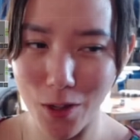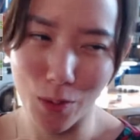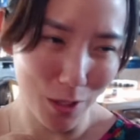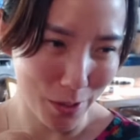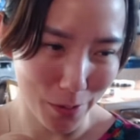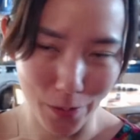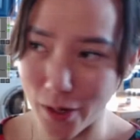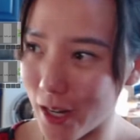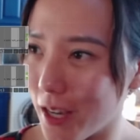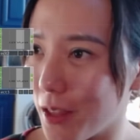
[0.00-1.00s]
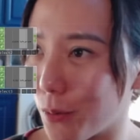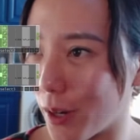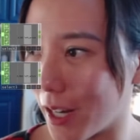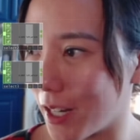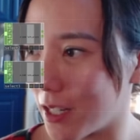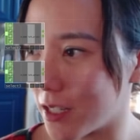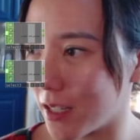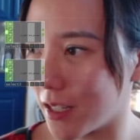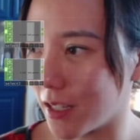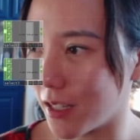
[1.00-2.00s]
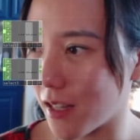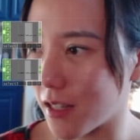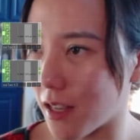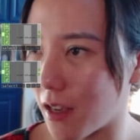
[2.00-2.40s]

would know the range is